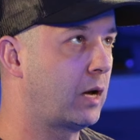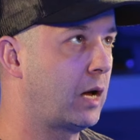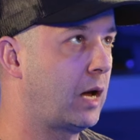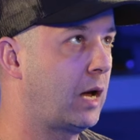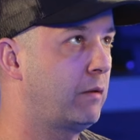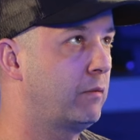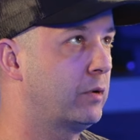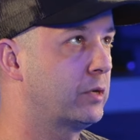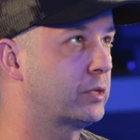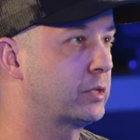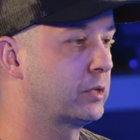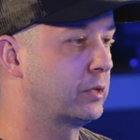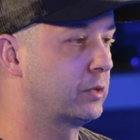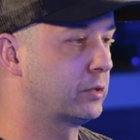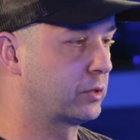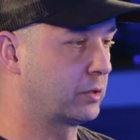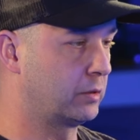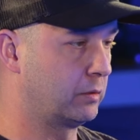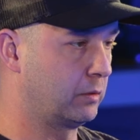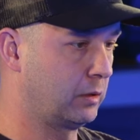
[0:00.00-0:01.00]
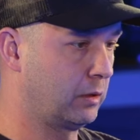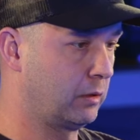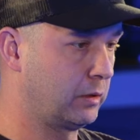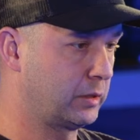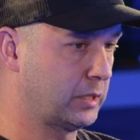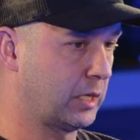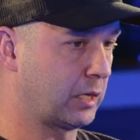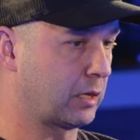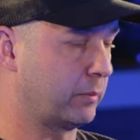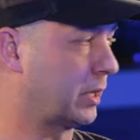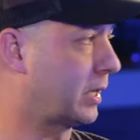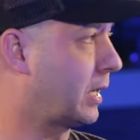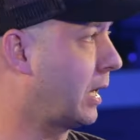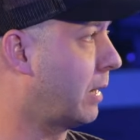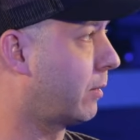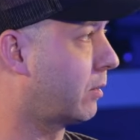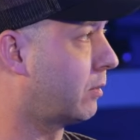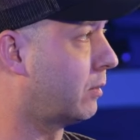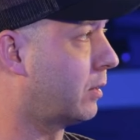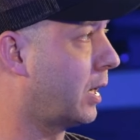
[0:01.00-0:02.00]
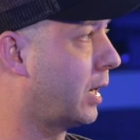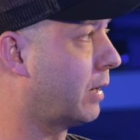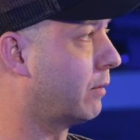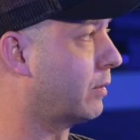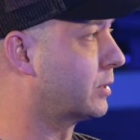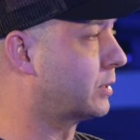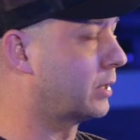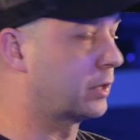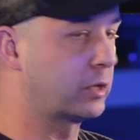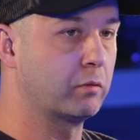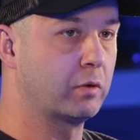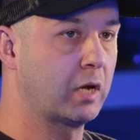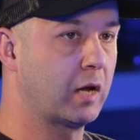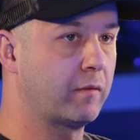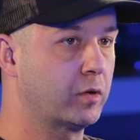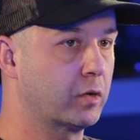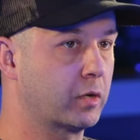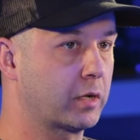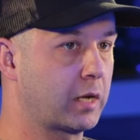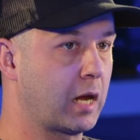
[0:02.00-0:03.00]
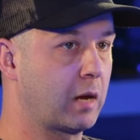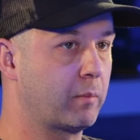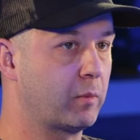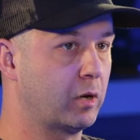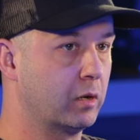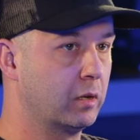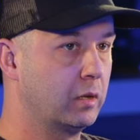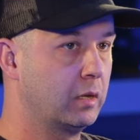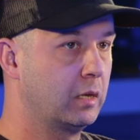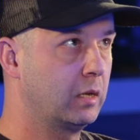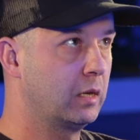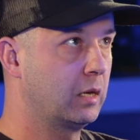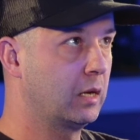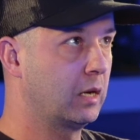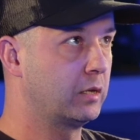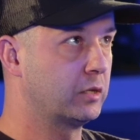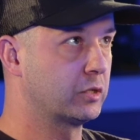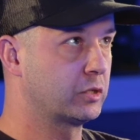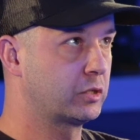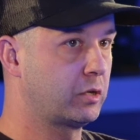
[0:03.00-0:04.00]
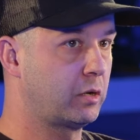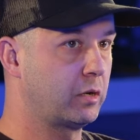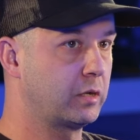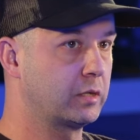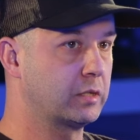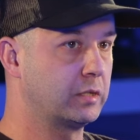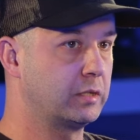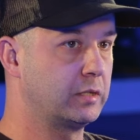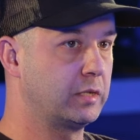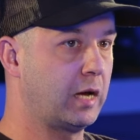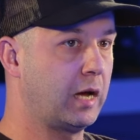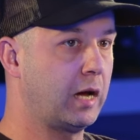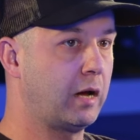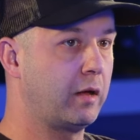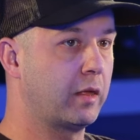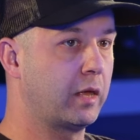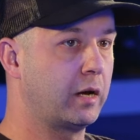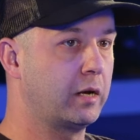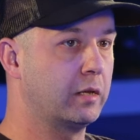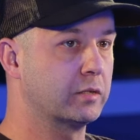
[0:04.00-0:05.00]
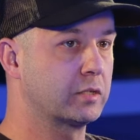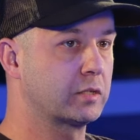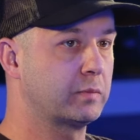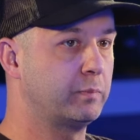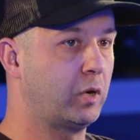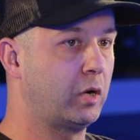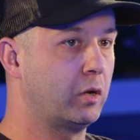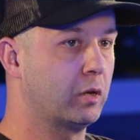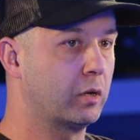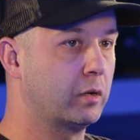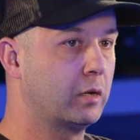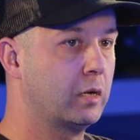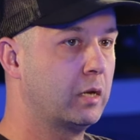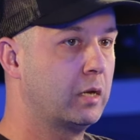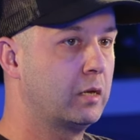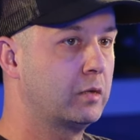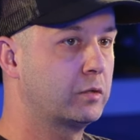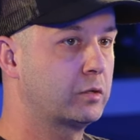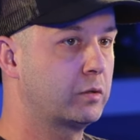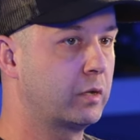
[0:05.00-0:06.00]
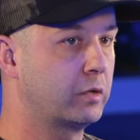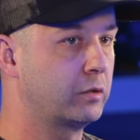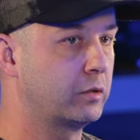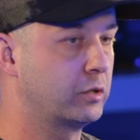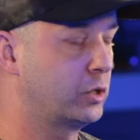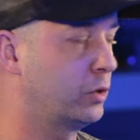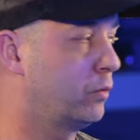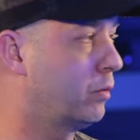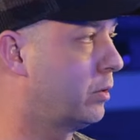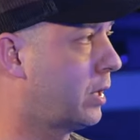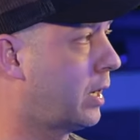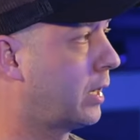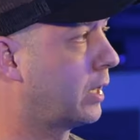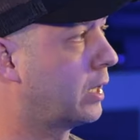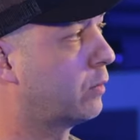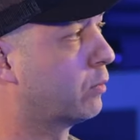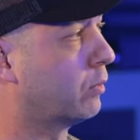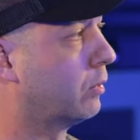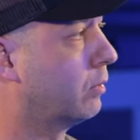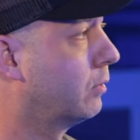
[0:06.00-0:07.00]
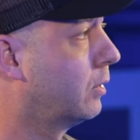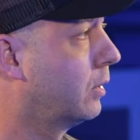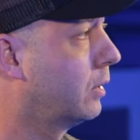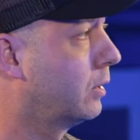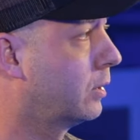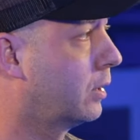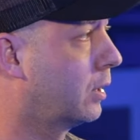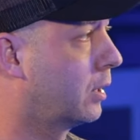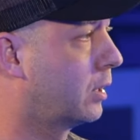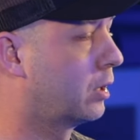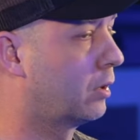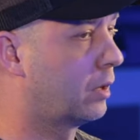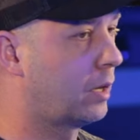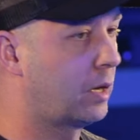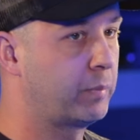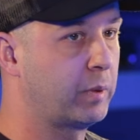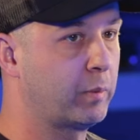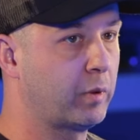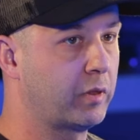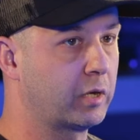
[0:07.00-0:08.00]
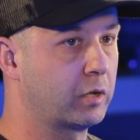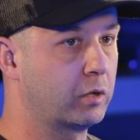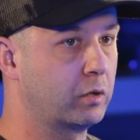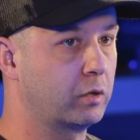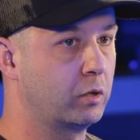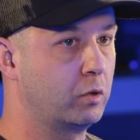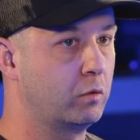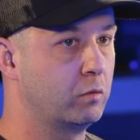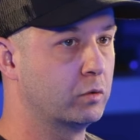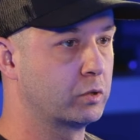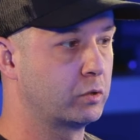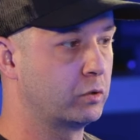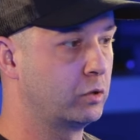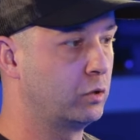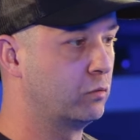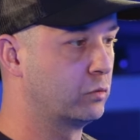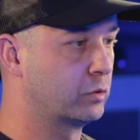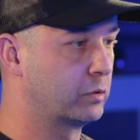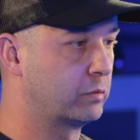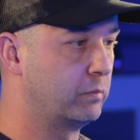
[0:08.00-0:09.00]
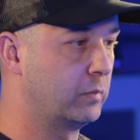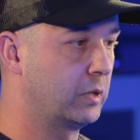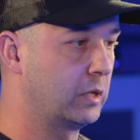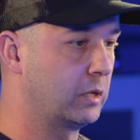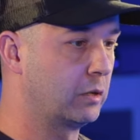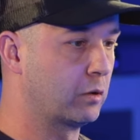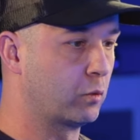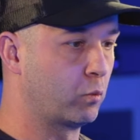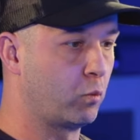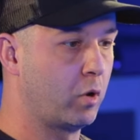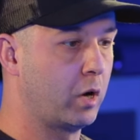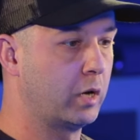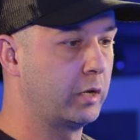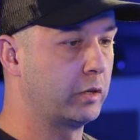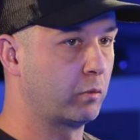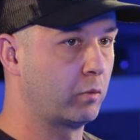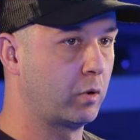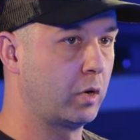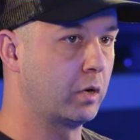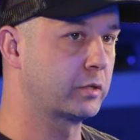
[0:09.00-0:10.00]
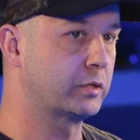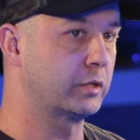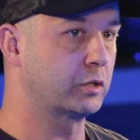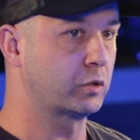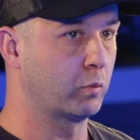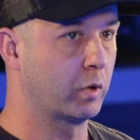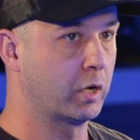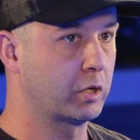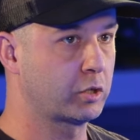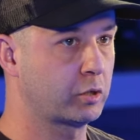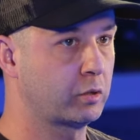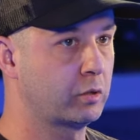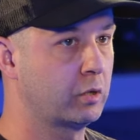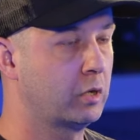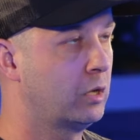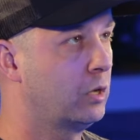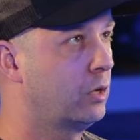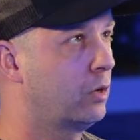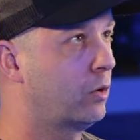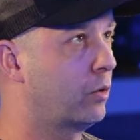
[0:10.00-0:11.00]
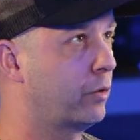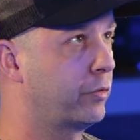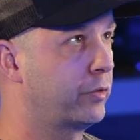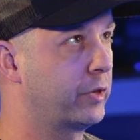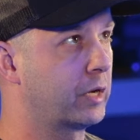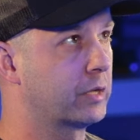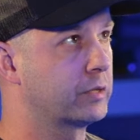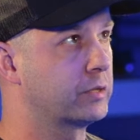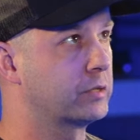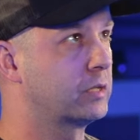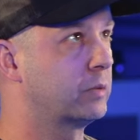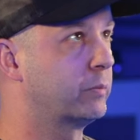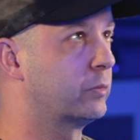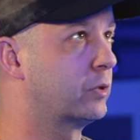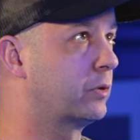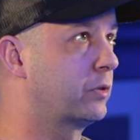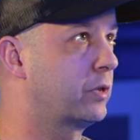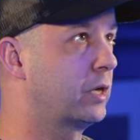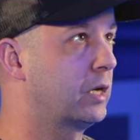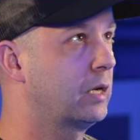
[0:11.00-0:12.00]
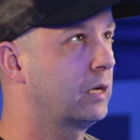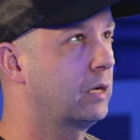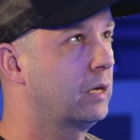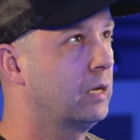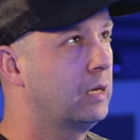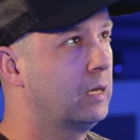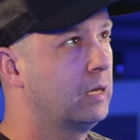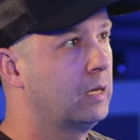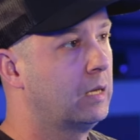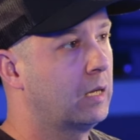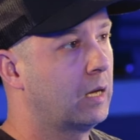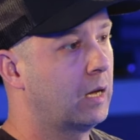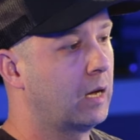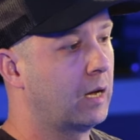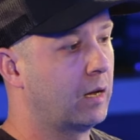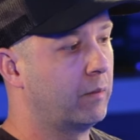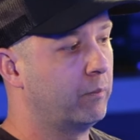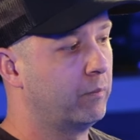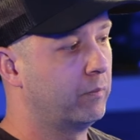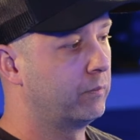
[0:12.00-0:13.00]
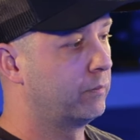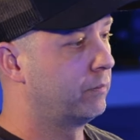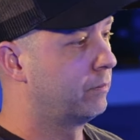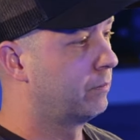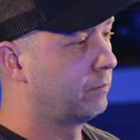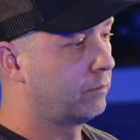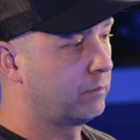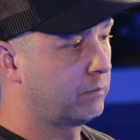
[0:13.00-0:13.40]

So iris is literally taking a mechanical iris like you'd have in your camera and just starting to dial that in smaller. So the, the two are not equal. You know, a lot of people think use use either one in the wrong situation or think it's a similar thing. Um,